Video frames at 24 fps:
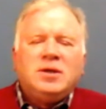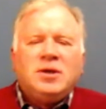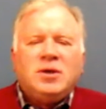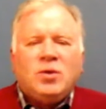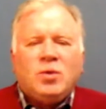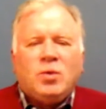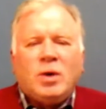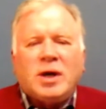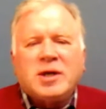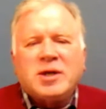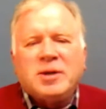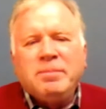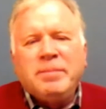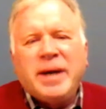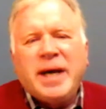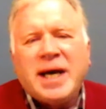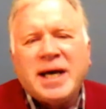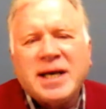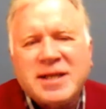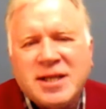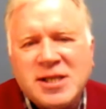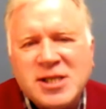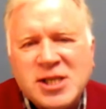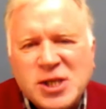Welcome
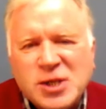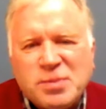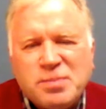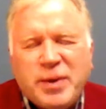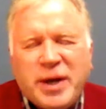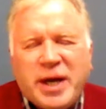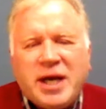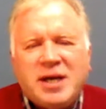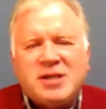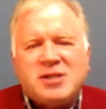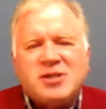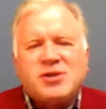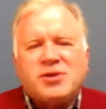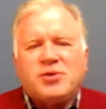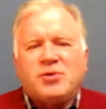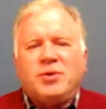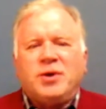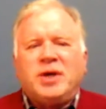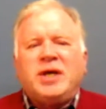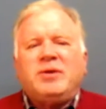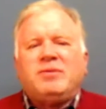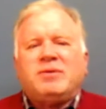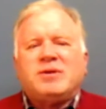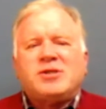back. This is page
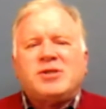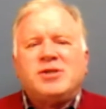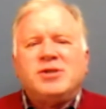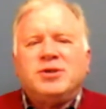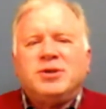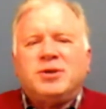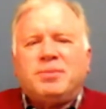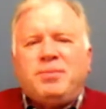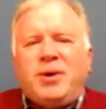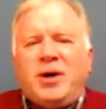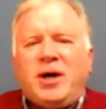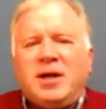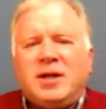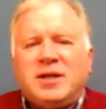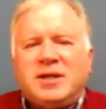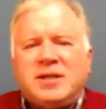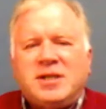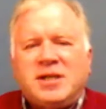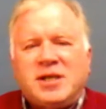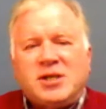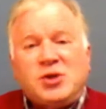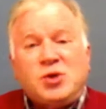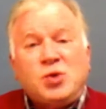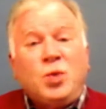3 with Sooner
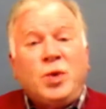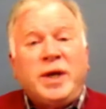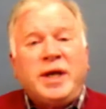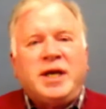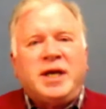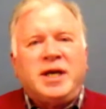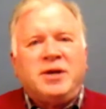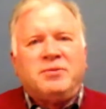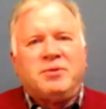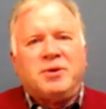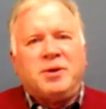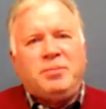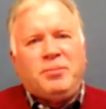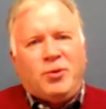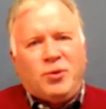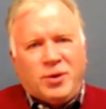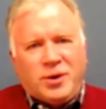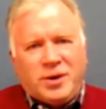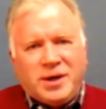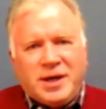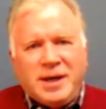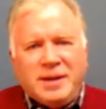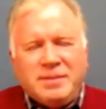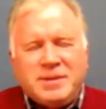Politics Weekend
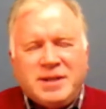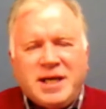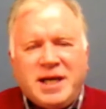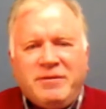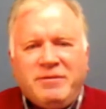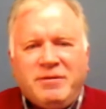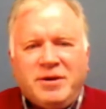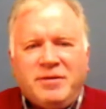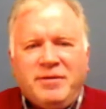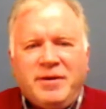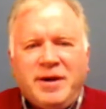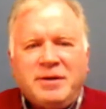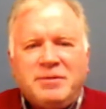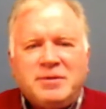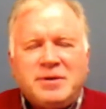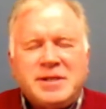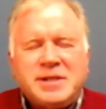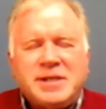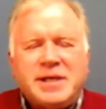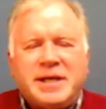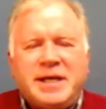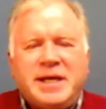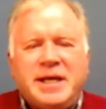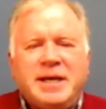Report. I'm David
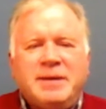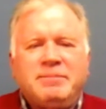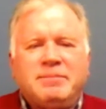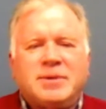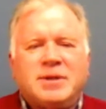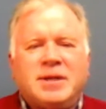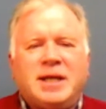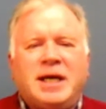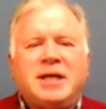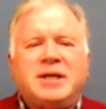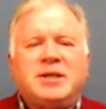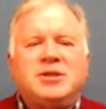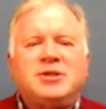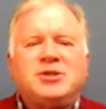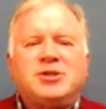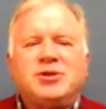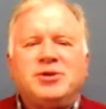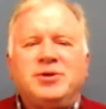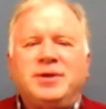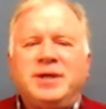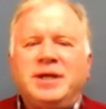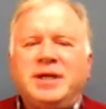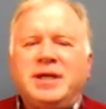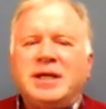Venris again. I'm glad you're
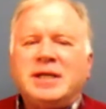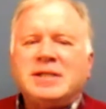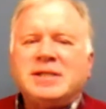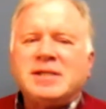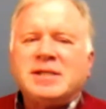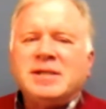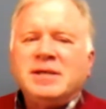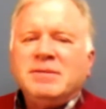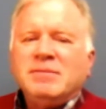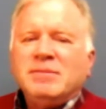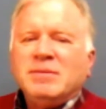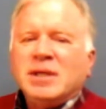joining us.